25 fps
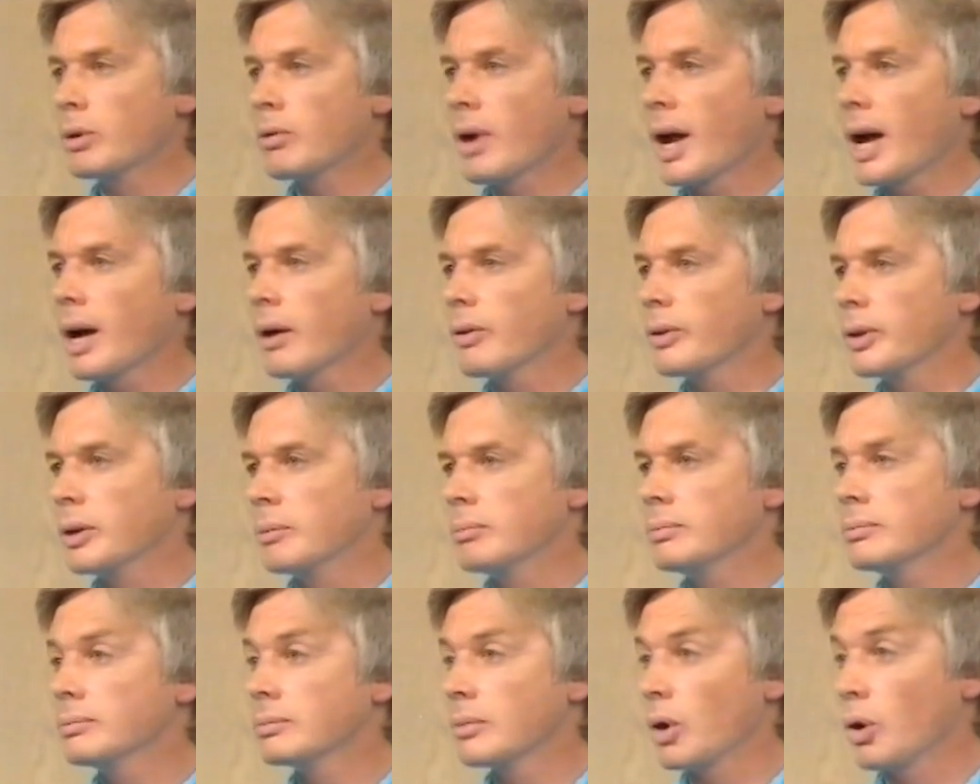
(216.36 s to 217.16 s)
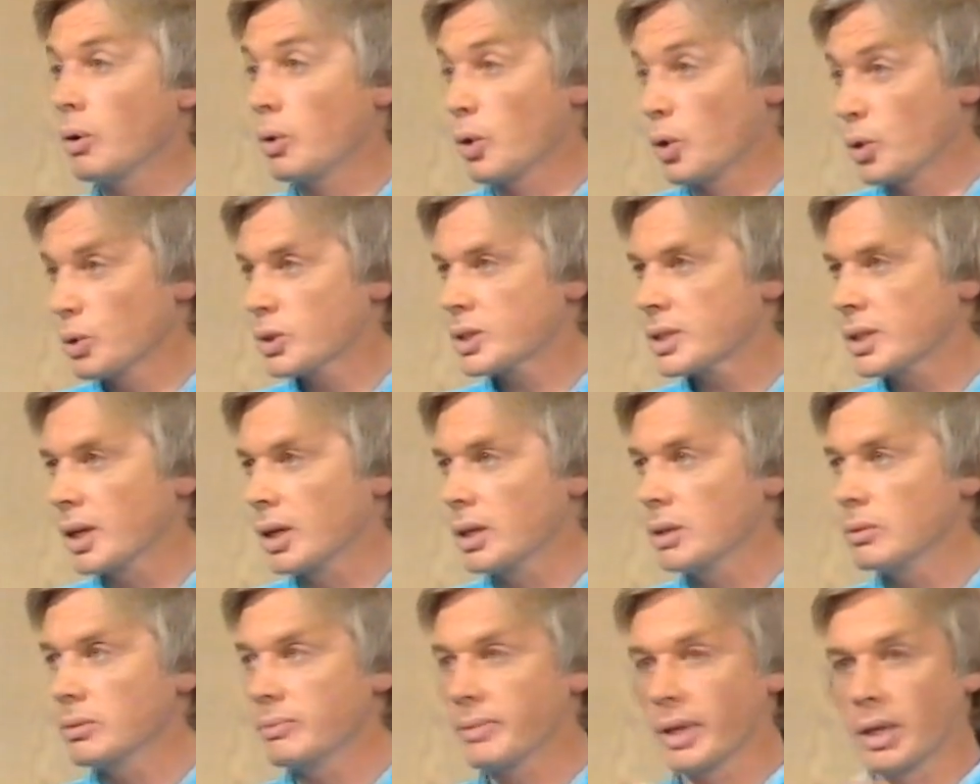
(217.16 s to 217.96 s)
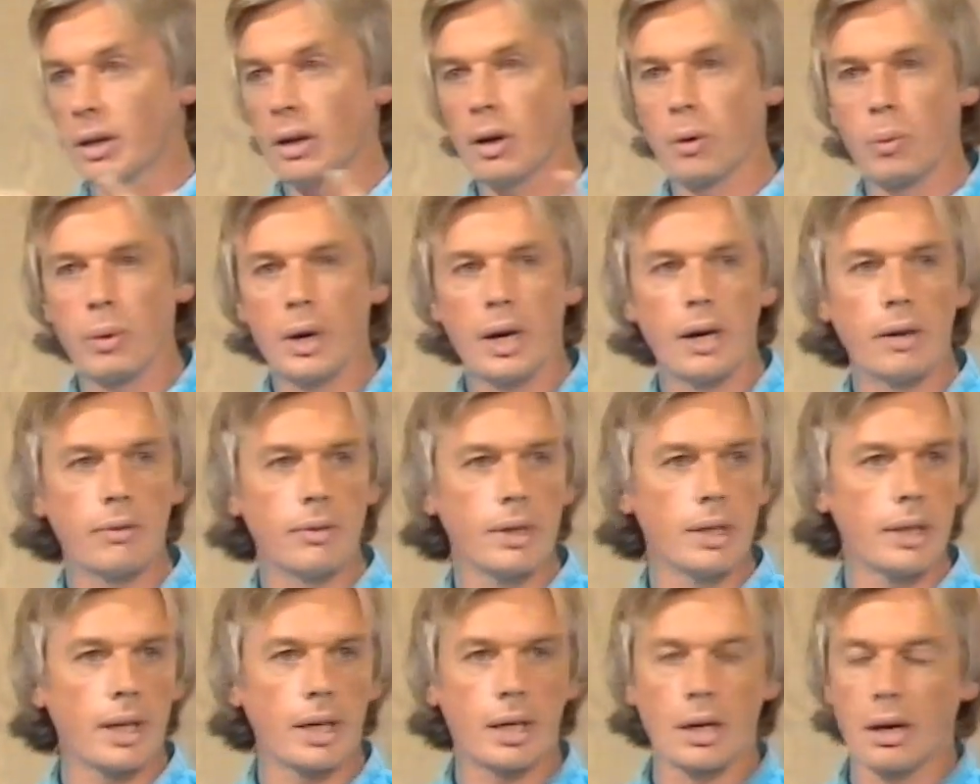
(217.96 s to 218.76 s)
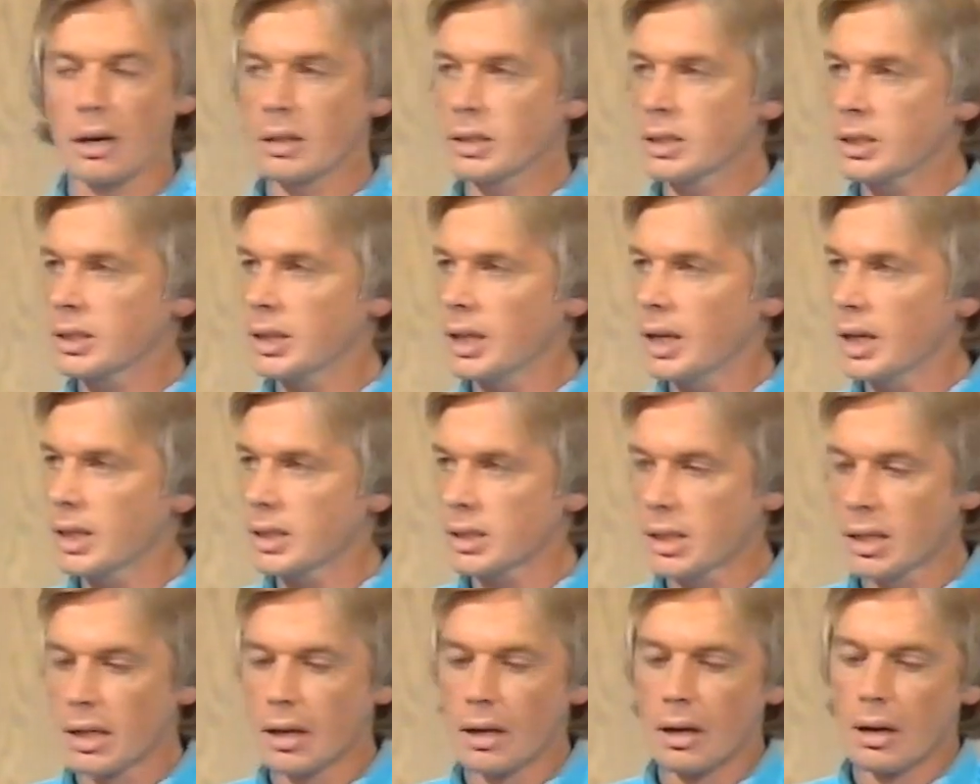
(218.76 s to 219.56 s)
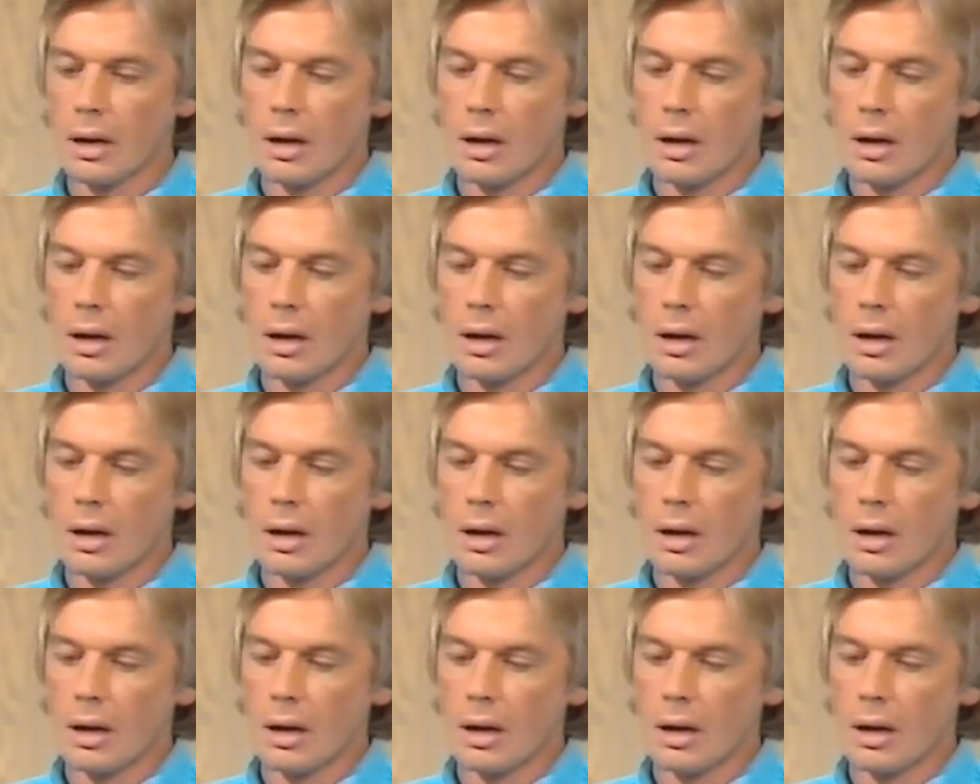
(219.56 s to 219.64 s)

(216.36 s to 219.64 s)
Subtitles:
around them, also, they're not aware of it, they can't see it,